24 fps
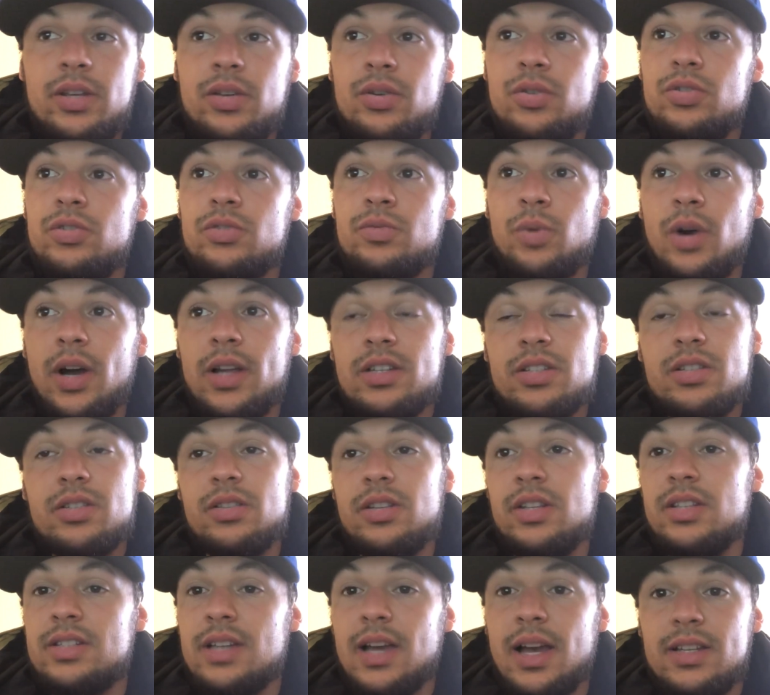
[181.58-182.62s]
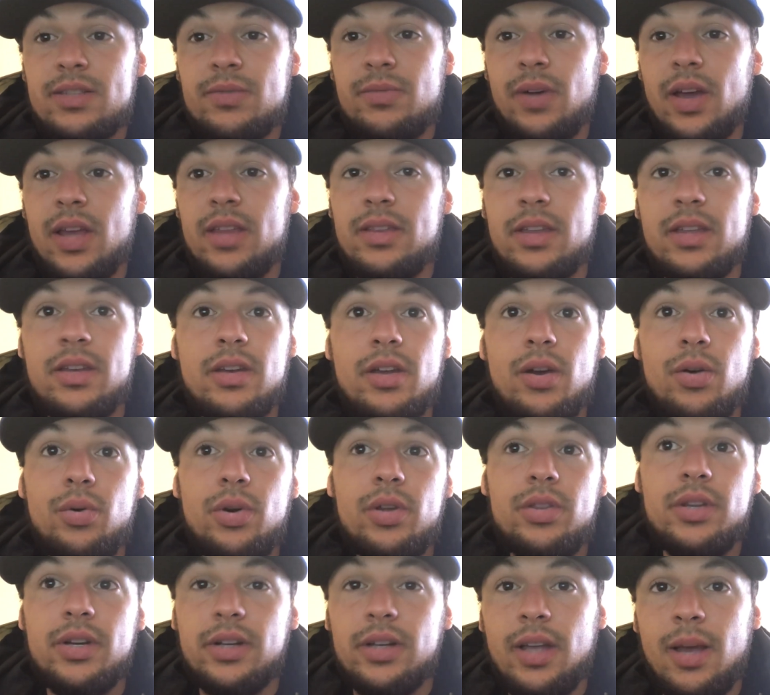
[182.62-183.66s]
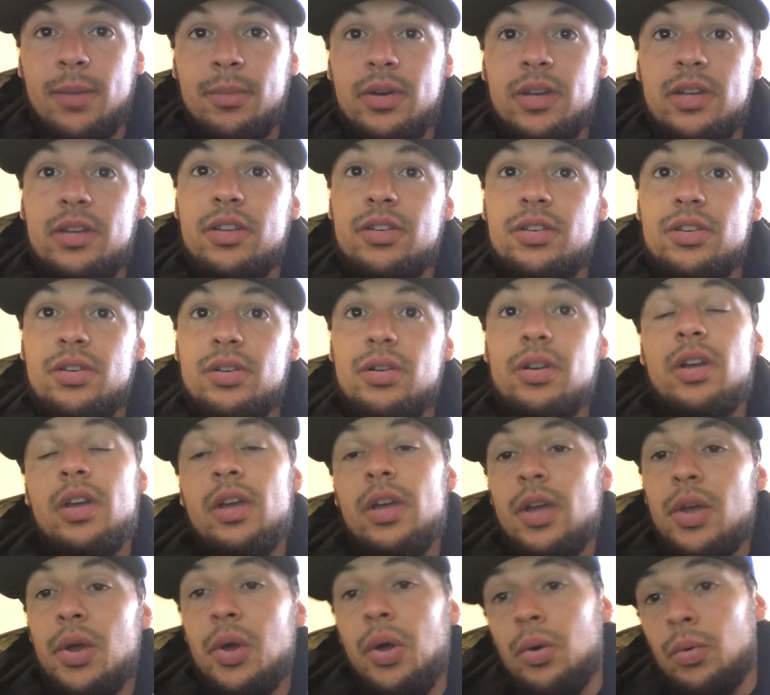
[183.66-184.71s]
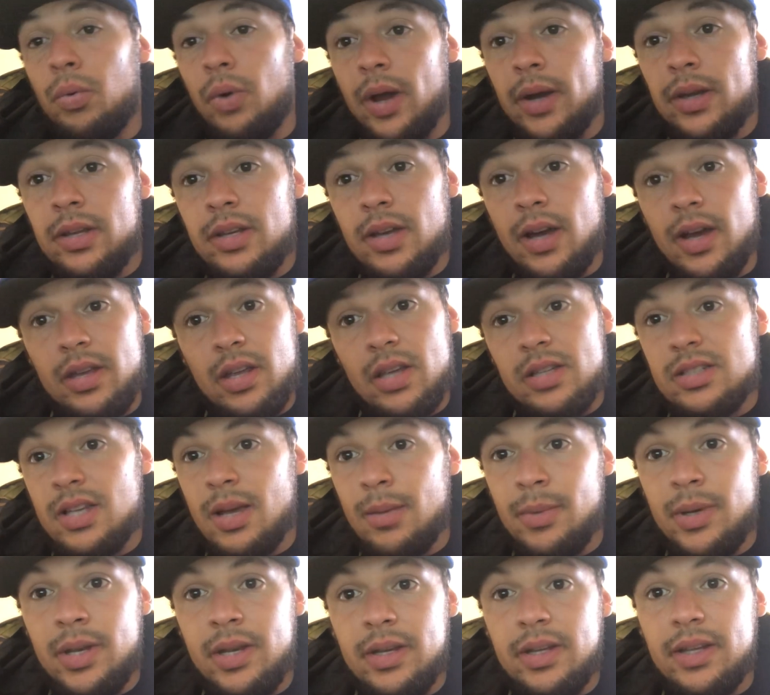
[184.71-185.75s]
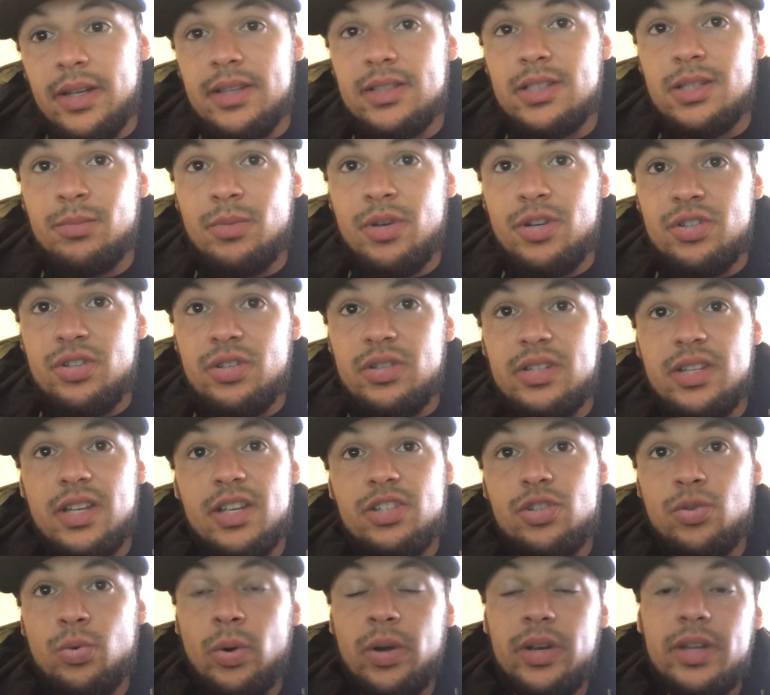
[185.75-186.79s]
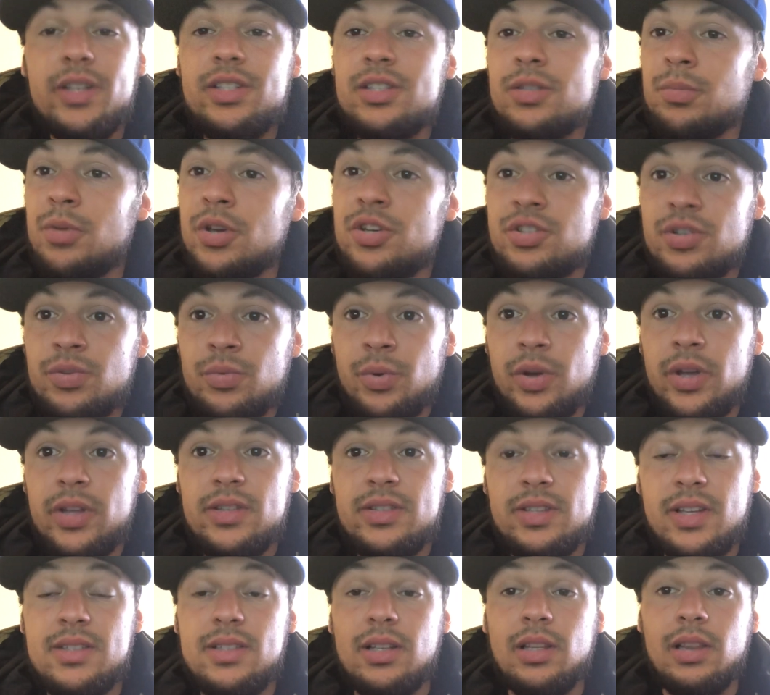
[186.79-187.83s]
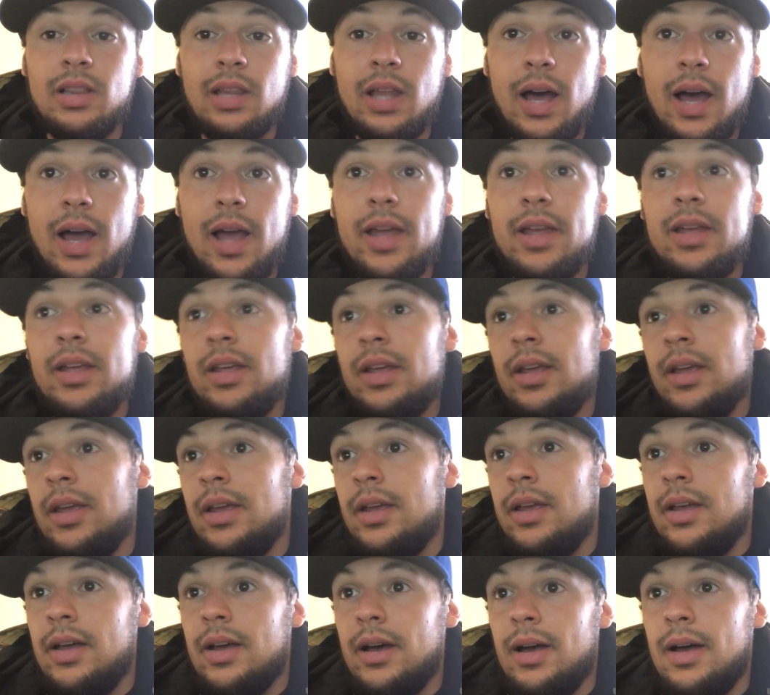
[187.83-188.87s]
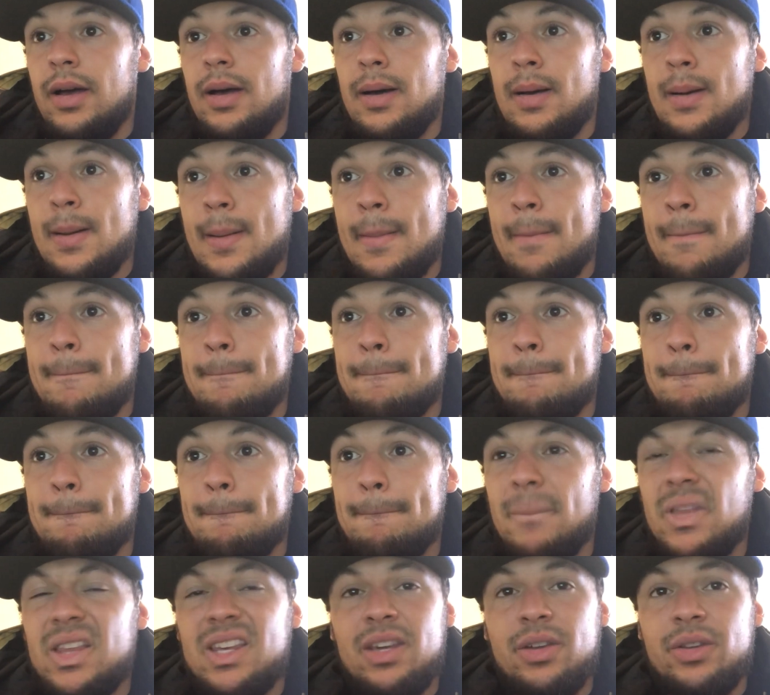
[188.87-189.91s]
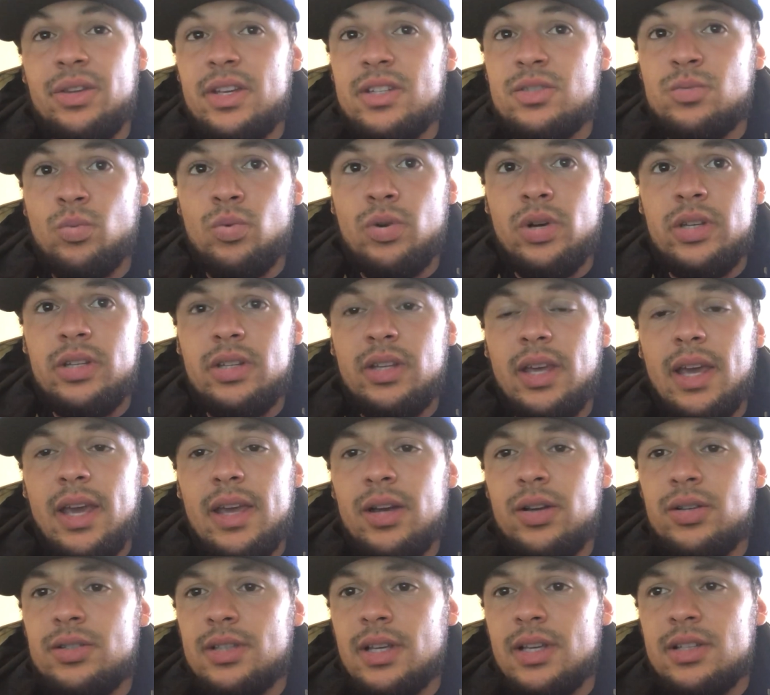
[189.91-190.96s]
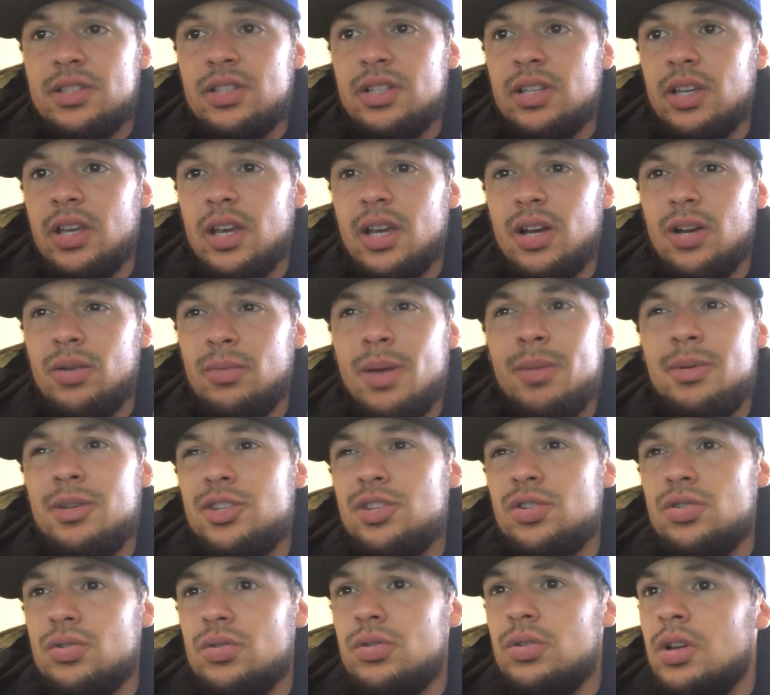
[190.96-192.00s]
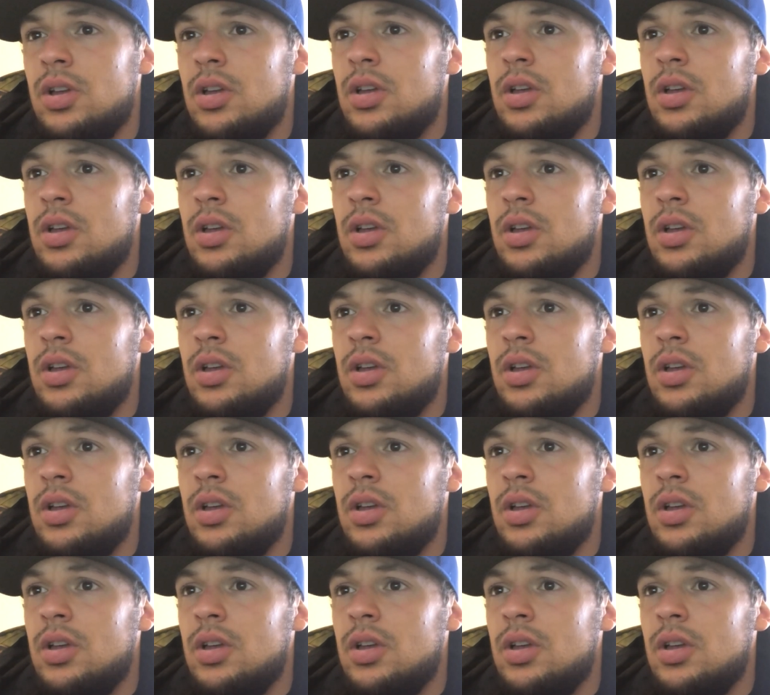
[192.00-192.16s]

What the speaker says: who's watched these guys fight, they know what they're coming in to do. Yaya's coming in to get submissions. He has 20 submission wins. That's a lot. I think he only has 1 KO/TKO, maybe 2.